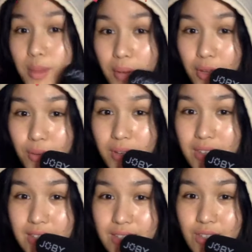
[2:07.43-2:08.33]
By the way,
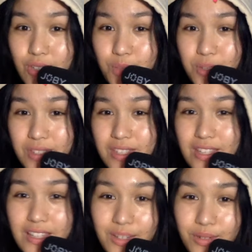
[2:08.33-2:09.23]
this isn't
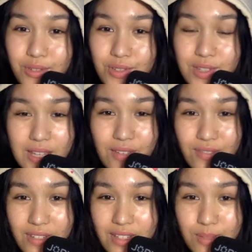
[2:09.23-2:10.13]
sponsored, it was just
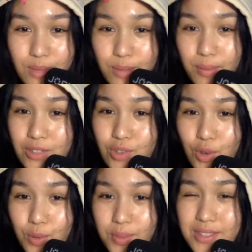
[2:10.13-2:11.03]
gifted to me by
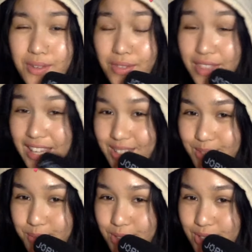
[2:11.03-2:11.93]
Joby, so thank you so
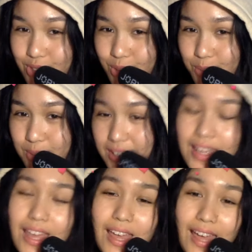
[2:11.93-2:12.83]
much, Joby.
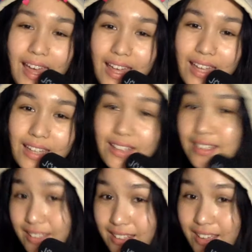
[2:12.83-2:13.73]
And
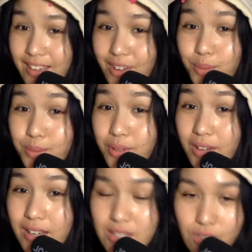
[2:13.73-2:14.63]
yeah, hope you
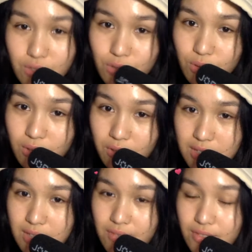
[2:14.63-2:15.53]
guys enjoy the
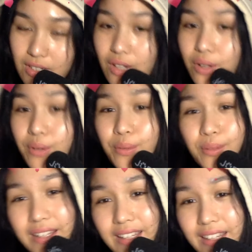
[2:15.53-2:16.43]
rest of the video
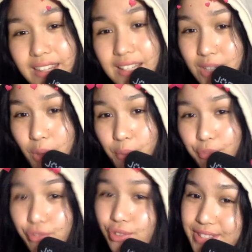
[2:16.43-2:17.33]
with some
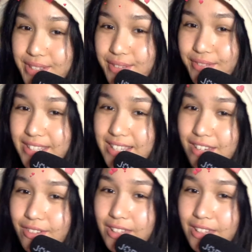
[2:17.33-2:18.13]
voiceovers here and